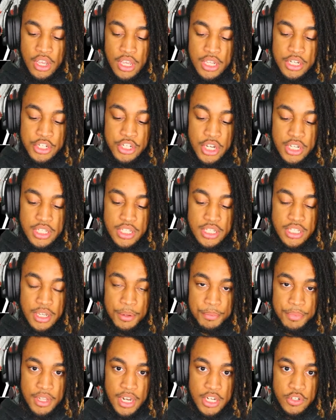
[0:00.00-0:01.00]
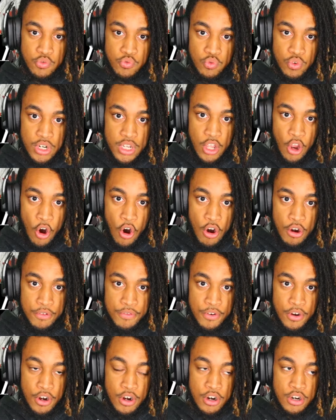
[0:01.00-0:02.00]
just is something that's really hard
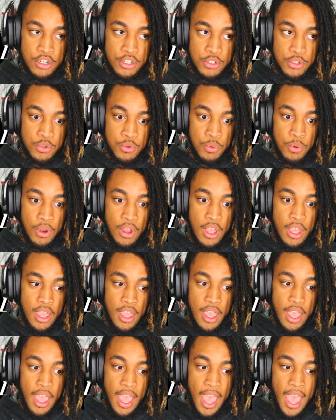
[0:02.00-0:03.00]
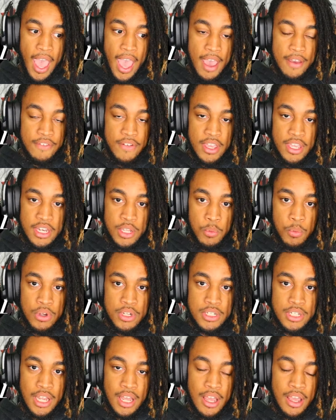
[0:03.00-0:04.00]
for her to have at any one
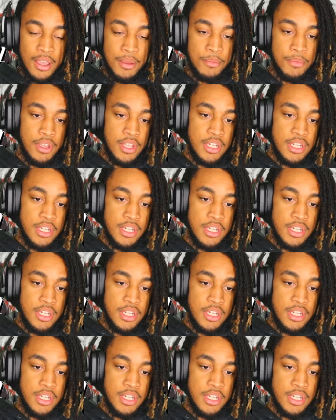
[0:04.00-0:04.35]
time.